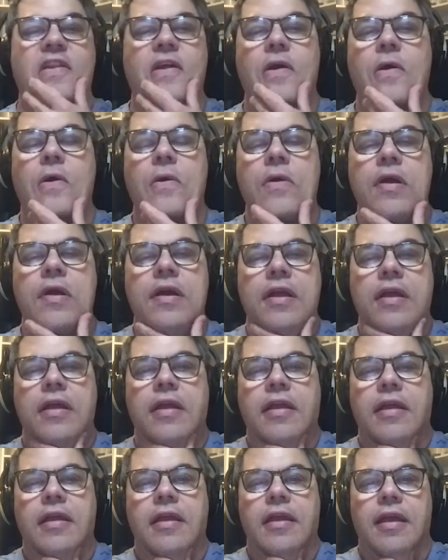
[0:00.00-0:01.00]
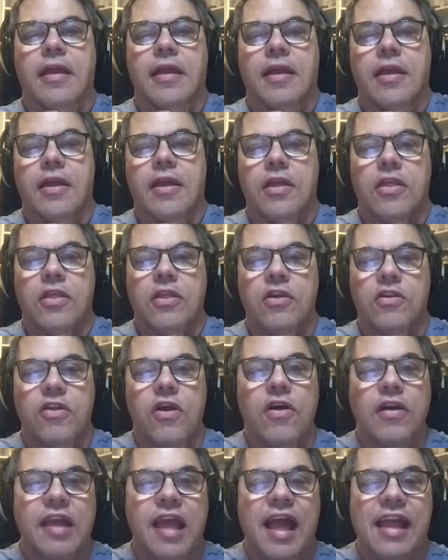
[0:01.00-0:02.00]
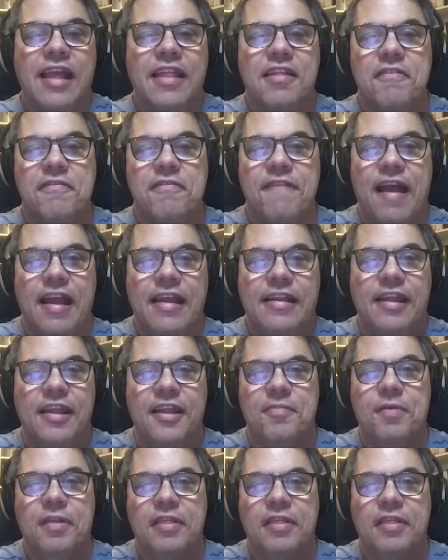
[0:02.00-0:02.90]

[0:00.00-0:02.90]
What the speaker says: so there's all kinds of findings,